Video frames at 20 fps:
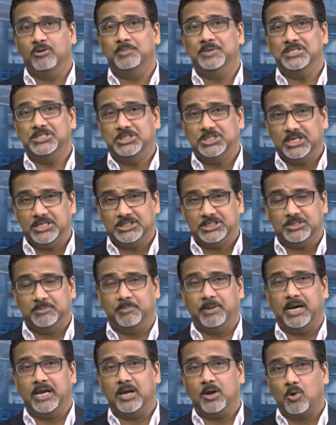judged
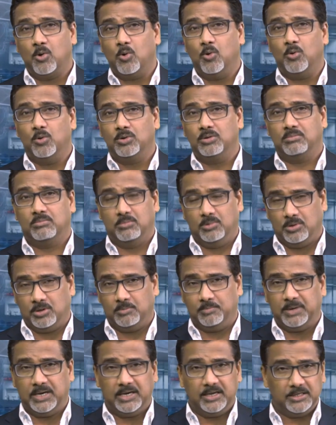by court or
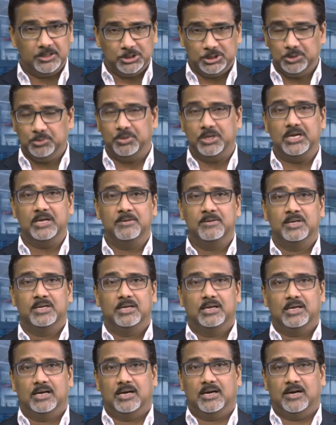by a jury
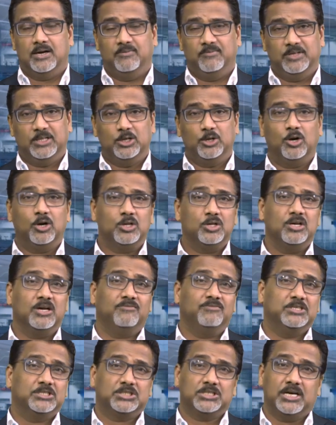whether or not you
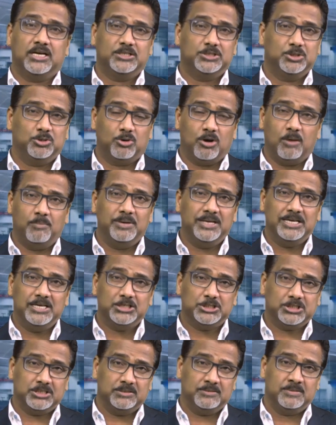have discharged your
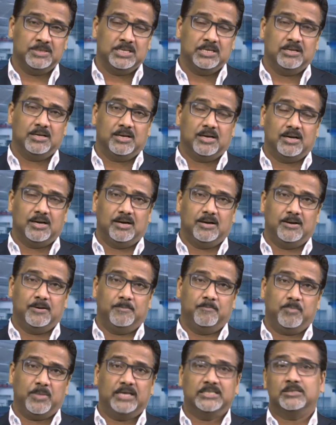obligation
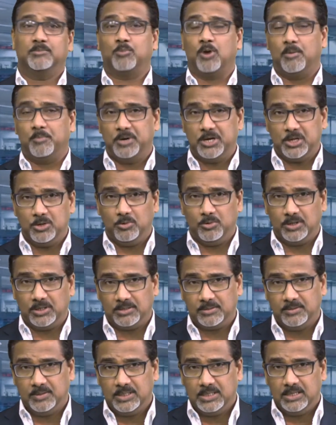as a property
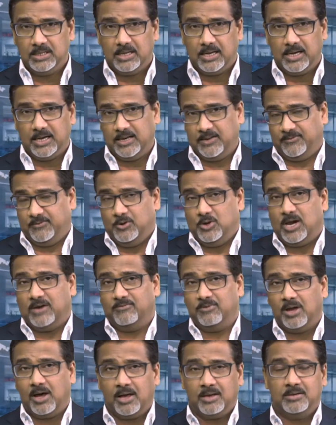owner. And if you have
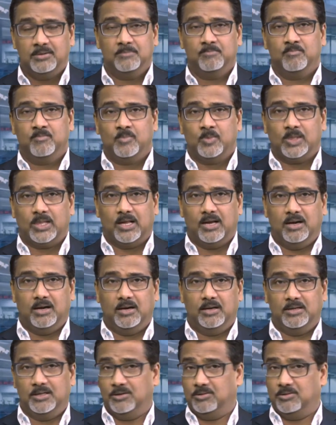not, I